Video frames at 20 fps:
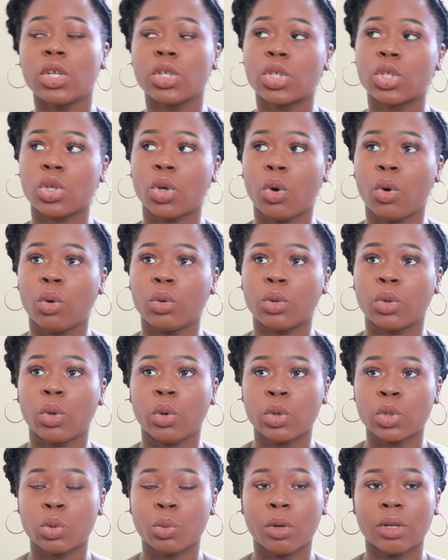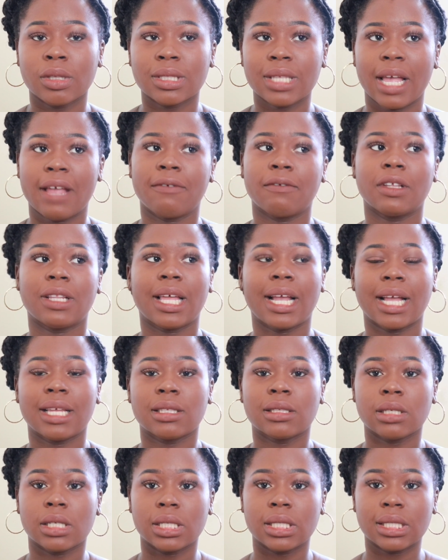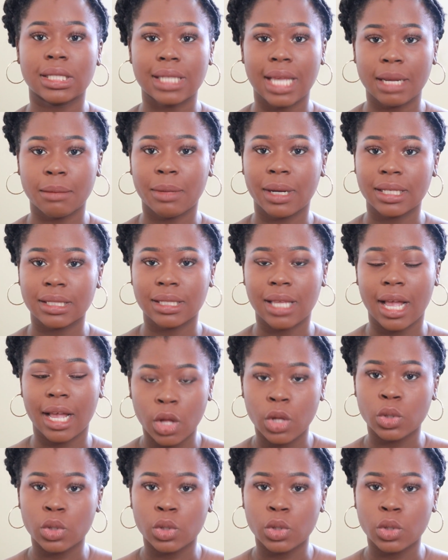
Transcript: So those ones I feel like I study side by side.